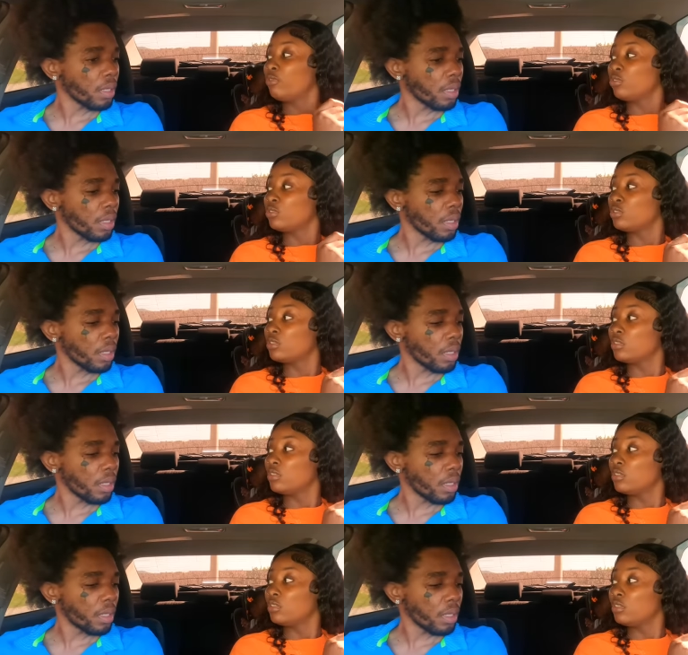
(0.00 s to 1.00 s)
Speaker 1: first?
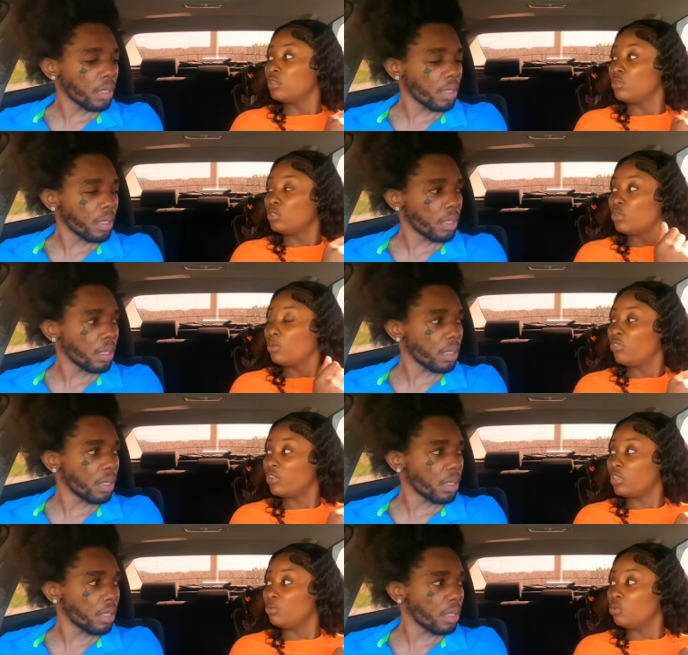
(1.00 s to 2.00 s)
Which one maybe
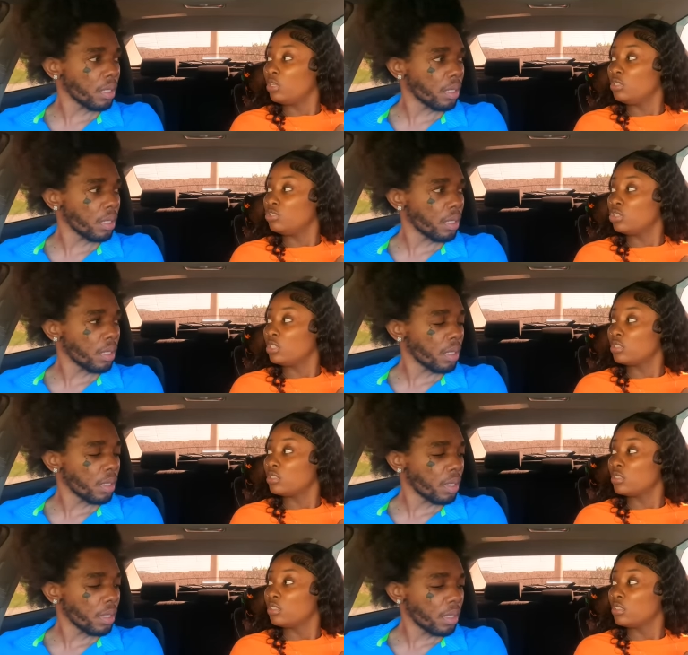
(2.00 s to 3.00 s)
give more inches?
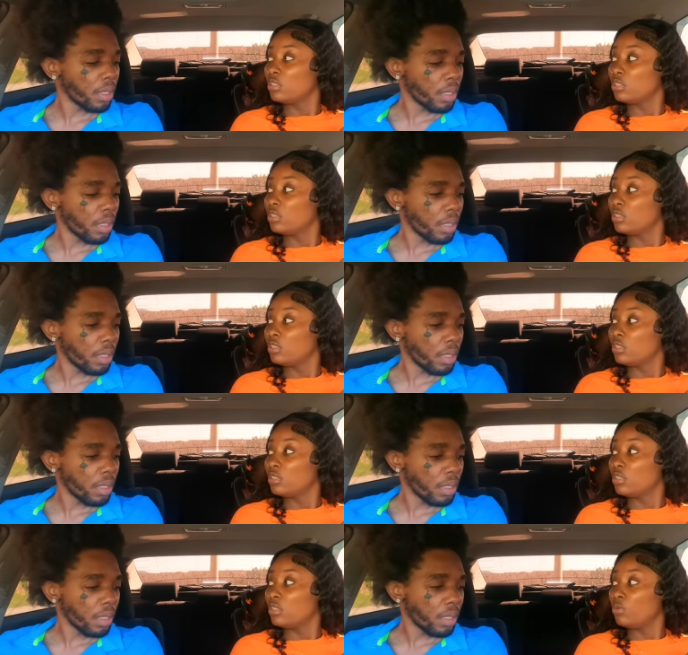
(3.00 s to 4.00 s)

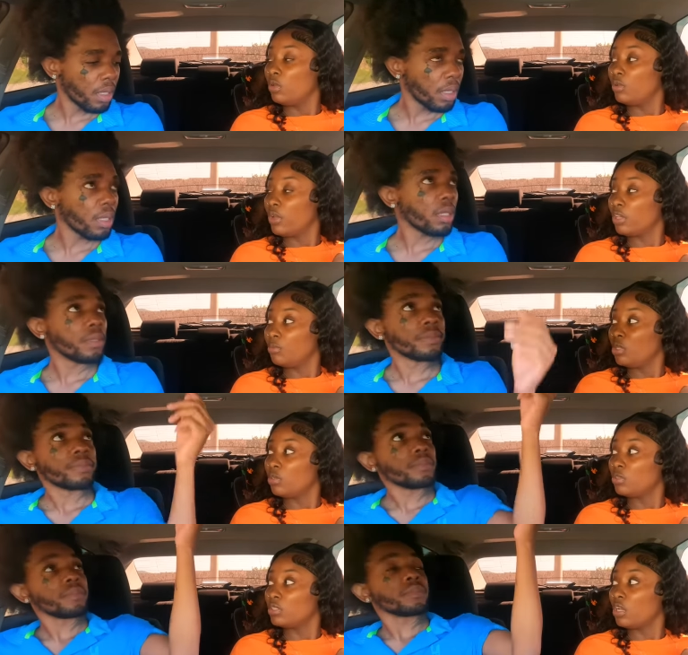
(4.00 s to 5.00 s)
You want to give me
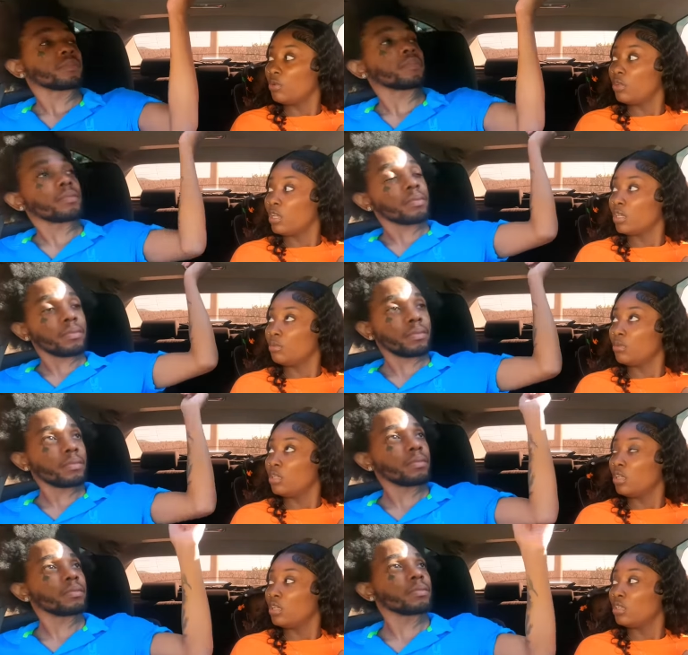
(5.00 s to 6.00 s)
yours or you want to give me
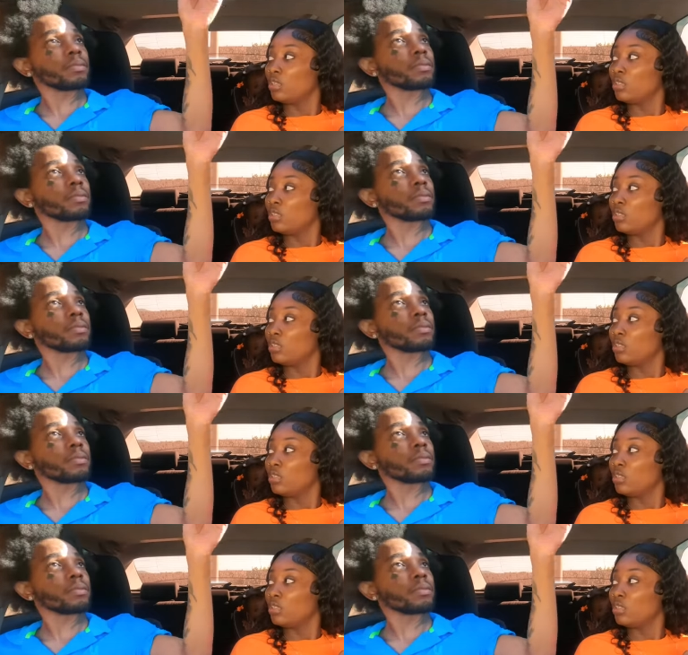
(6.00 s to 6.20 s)
land?